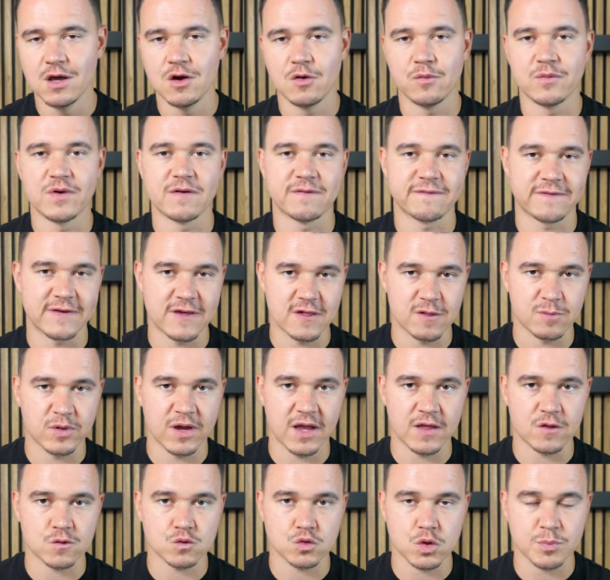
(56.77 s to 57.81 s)
with Facebook
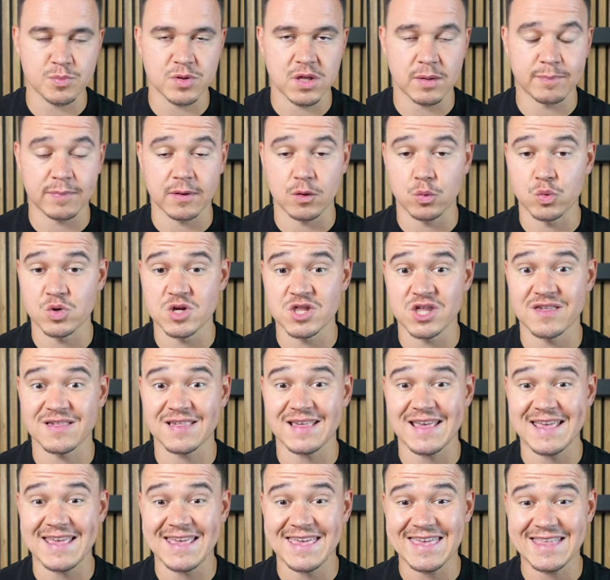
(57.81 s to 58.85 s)
as dropshipping, which is
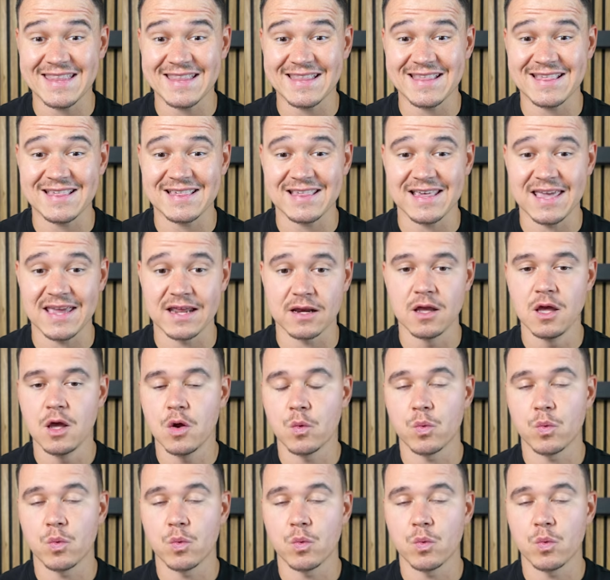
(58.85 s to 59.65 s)
insane.